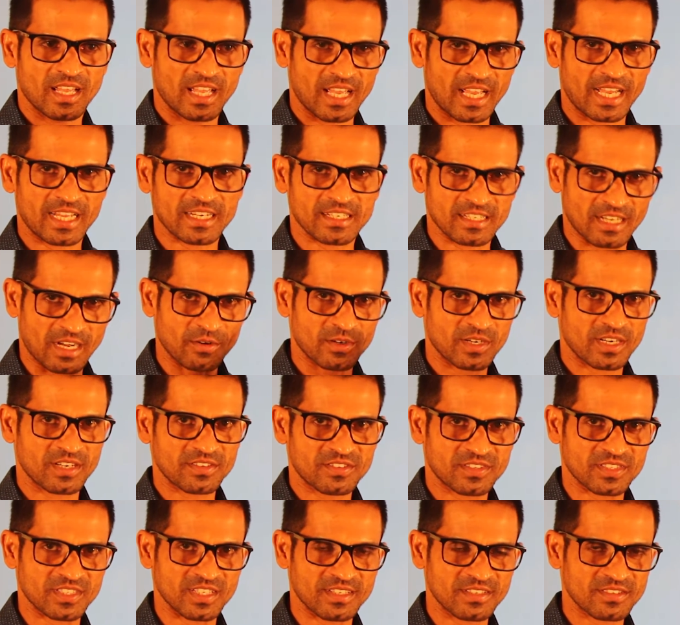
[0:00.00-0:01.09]
And our
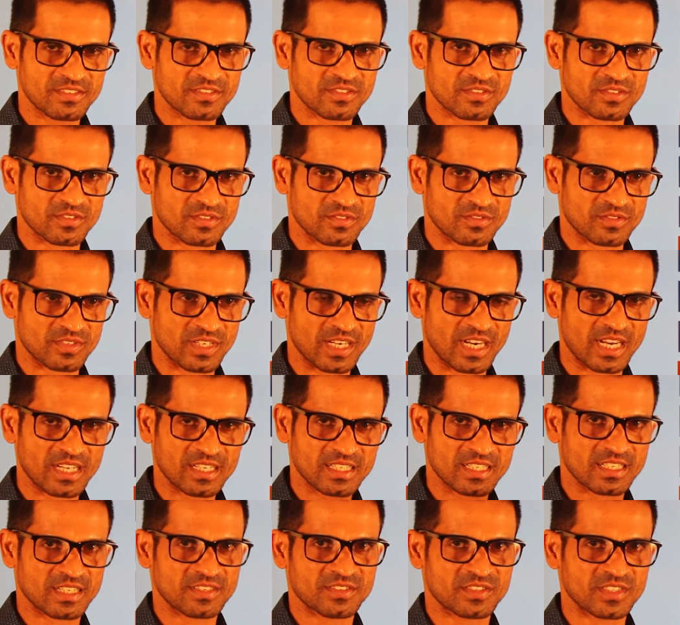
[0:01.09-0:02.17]
residents, Sri
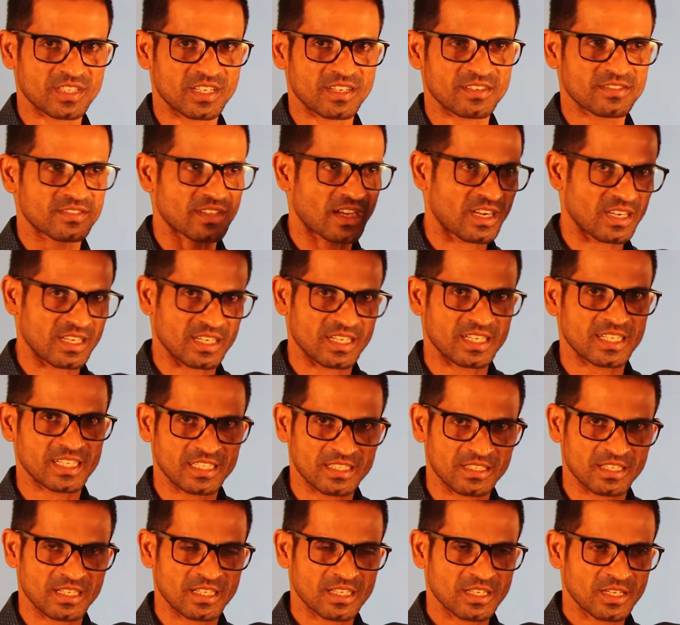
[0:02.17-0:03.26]
Lankan residents, are
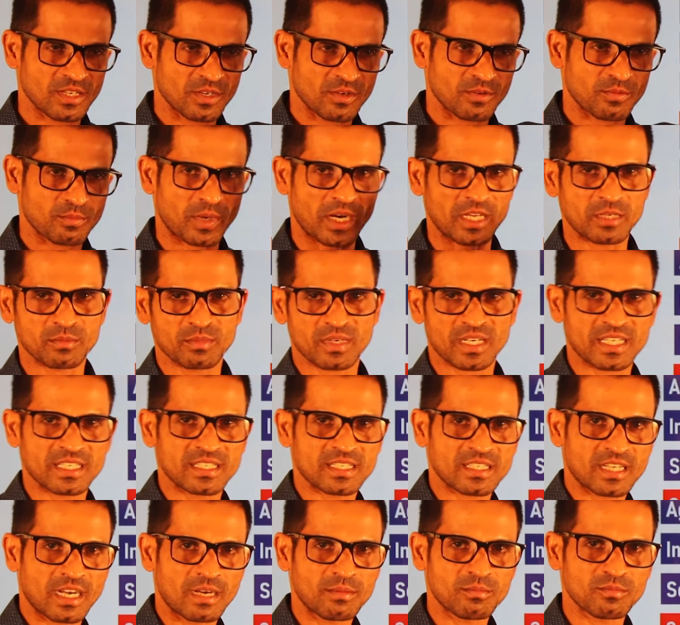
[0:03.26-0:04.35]
earning primary
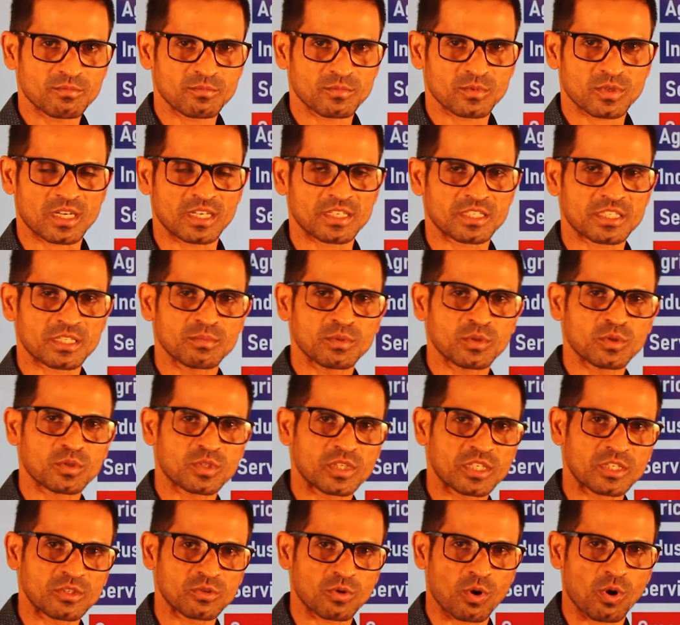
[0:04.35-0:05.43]
income,
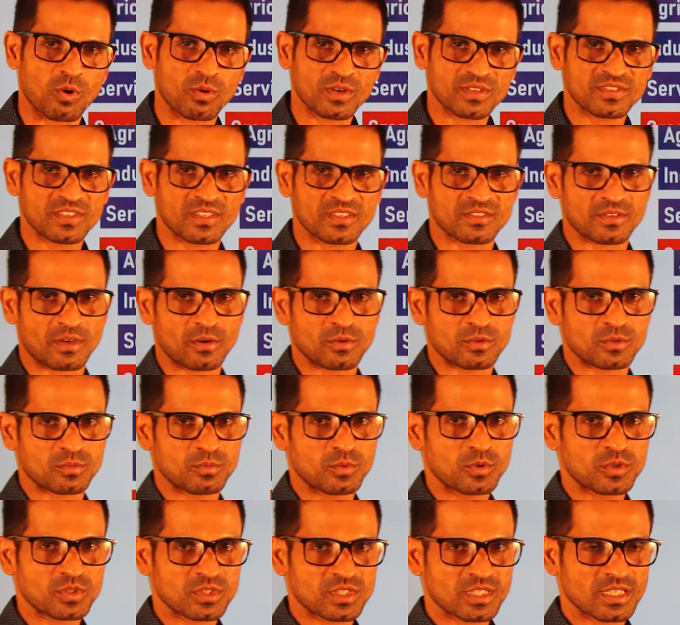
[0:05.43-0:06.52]
contributing to overseas
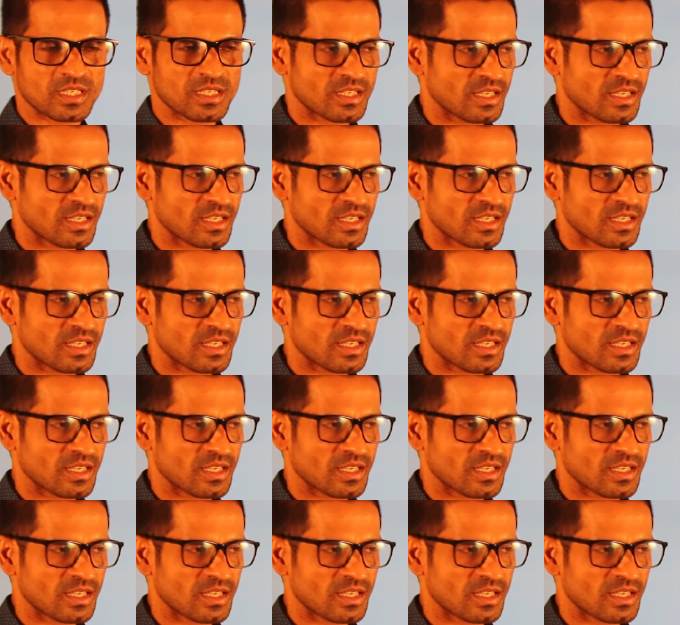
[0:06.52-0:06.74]
output,